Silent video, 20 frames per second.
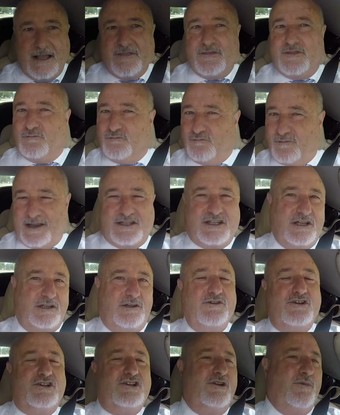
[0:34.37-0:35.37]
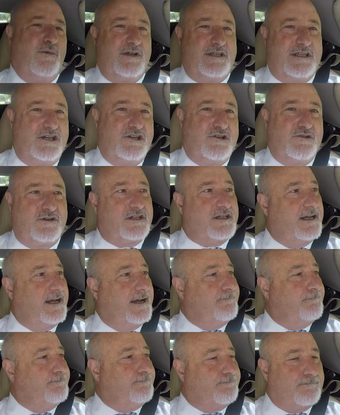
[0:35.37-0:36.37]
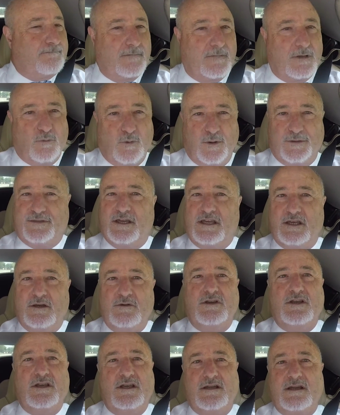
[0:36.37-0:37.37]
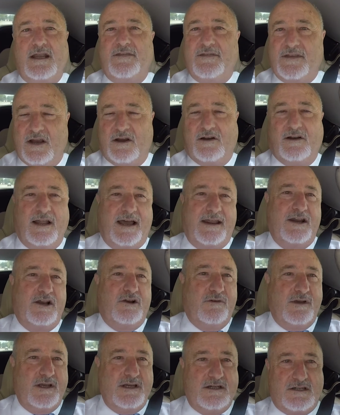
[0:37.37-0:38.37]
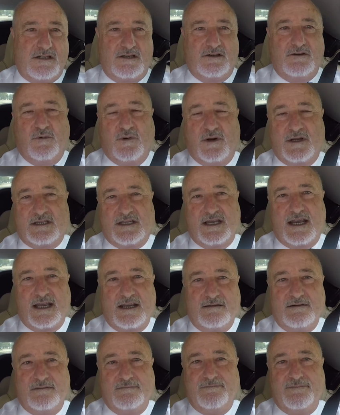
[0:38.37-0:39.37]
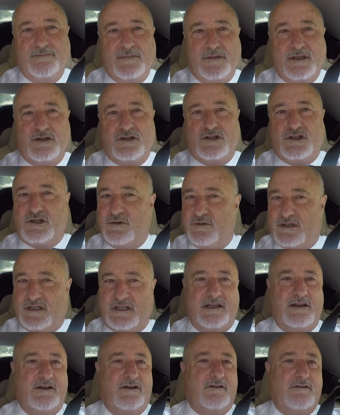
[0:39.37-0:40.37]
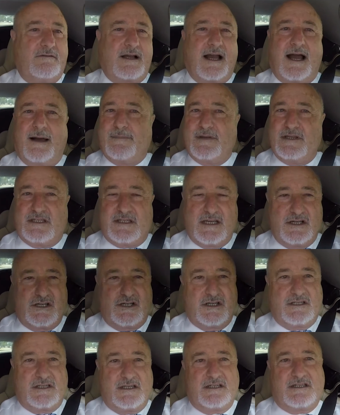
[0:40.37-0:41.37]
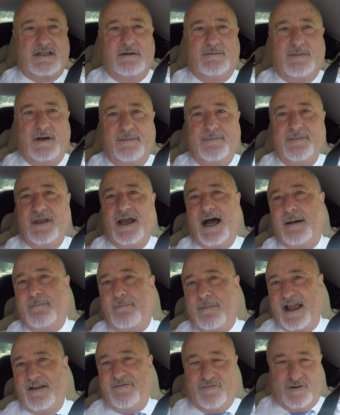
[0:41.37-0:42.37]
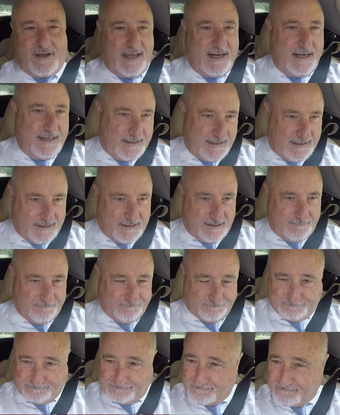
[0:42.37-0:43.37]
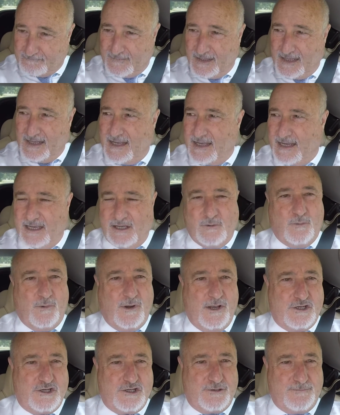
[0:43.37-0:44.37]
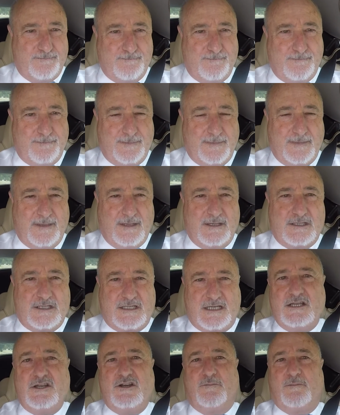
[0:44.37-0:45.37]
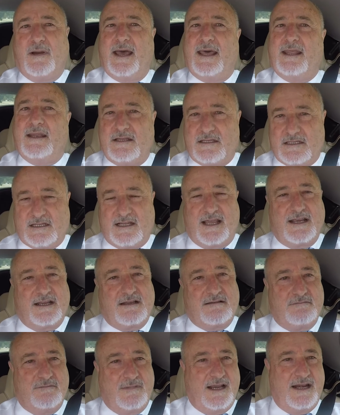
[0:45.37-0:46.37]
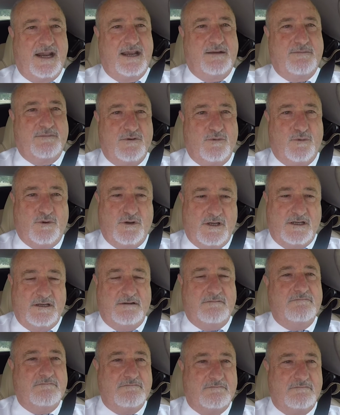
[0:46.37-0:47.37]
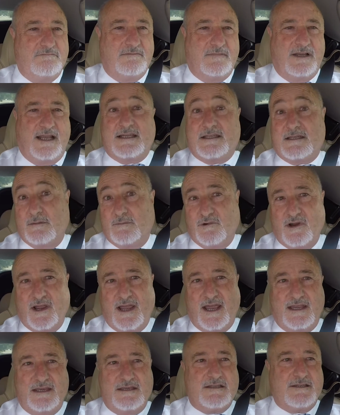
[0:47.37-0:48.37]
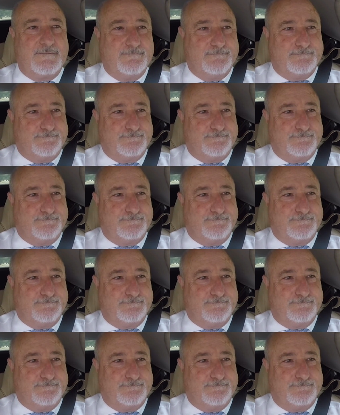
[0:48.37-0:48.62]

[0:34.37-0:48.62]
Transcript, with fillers: The resolution was interesting. What the union and the airline agreed to was a two tier compensation system, a, a bifurcated system in which senior pilots, like my neighbor, would get some raise.